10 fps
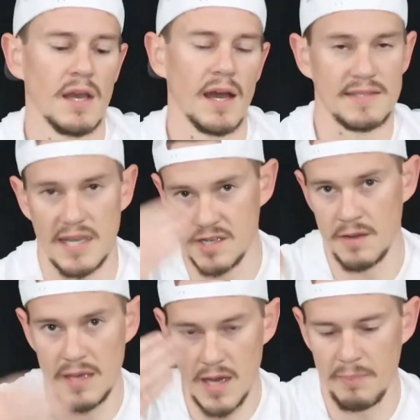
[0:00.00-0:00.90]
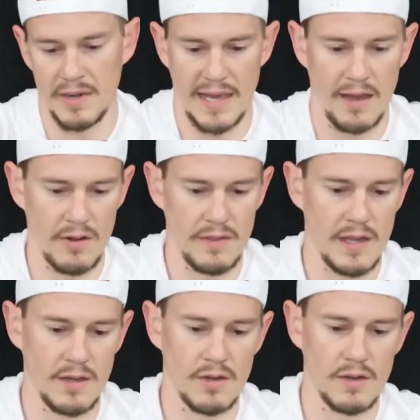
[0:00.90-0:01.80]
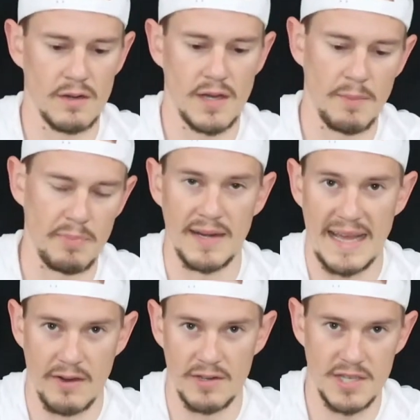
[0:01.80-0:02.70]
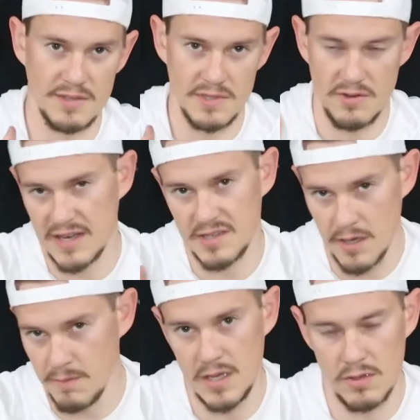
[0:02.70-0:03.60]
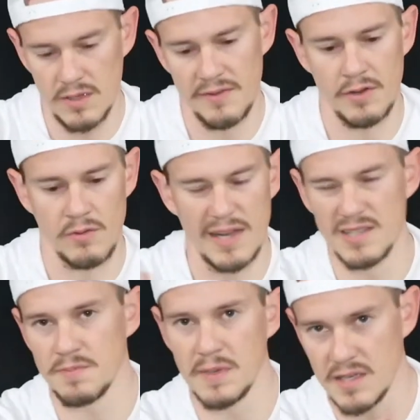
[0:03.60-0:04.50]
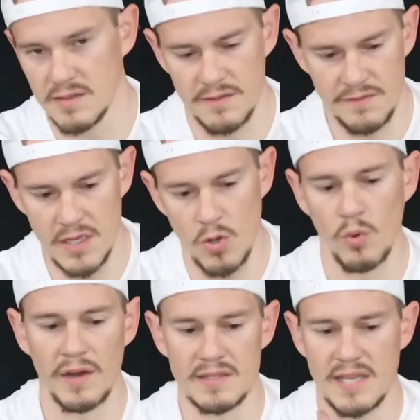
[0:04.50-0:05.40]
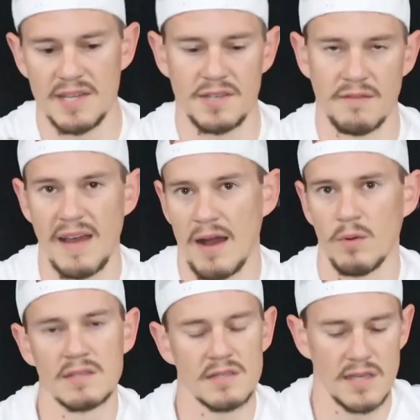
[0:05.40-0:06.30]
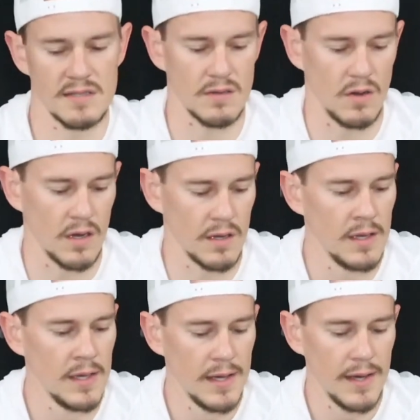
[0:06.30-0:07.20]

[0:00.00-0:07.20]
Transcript: That's actually going to be up and down, and then your up and down adjustments are actually going to be your left and right, just because of the orientation of how it sits on